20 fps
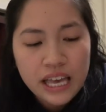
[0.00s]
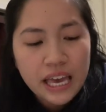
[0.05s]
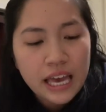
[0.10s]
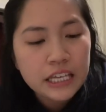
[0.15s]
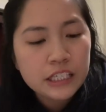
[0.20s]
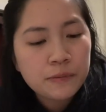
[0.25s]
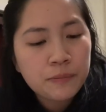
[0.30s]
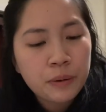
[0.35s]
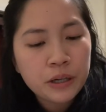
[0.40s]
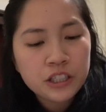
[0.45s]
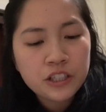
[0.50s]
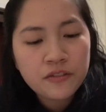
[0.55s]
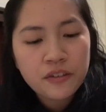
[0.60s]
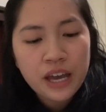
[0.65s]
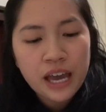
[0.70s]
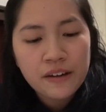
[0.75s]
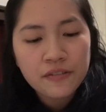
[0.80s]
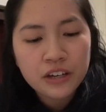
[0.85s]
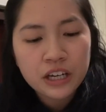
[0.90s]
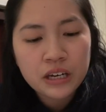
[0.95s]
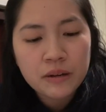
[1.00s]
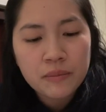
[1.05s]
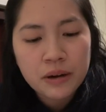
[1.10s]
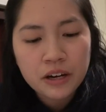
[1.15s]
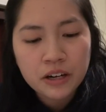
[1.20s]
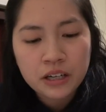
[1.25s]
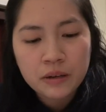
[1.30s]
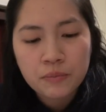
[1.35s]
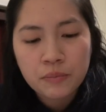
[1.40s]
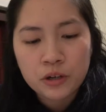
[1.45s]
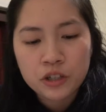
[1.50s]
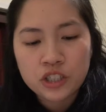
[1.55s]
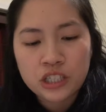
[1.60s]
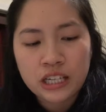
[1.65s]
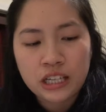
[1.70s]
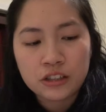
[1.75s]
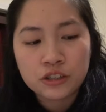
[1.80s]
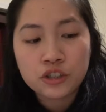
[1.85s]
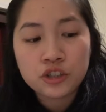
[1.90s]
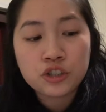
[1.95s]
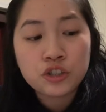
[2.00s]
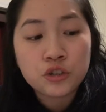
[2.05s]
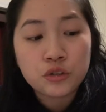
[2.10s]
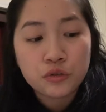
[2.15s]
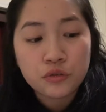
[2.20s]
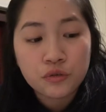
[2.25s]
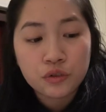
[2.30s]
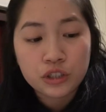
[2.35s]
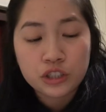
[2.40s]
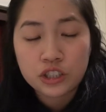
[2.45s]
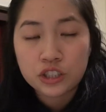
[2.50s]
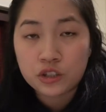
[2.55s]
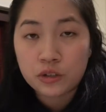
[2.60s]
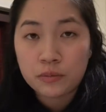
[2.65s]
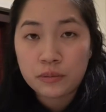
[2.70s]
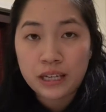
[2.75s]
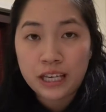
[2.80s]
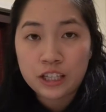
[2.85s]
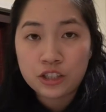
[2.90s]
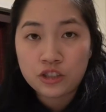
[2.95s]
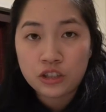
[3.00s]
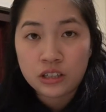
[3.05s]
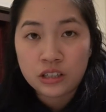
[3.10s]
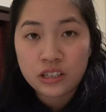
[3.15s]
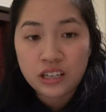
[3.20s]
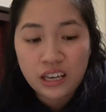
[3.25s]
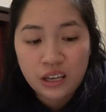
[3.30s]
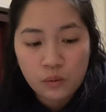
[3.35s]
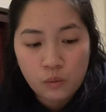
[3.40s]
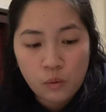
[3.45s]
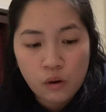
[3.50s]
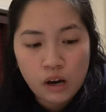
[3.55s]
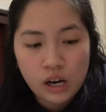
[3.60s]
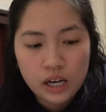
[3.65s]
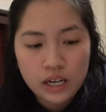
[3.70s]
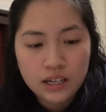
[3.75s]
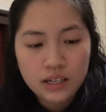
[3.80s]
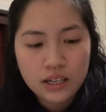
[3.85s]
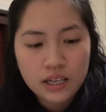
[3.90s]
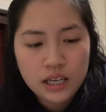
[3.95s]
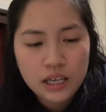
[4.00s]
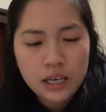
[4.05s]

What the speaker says: and a bunch of African-American personnel sued for discrimination and won.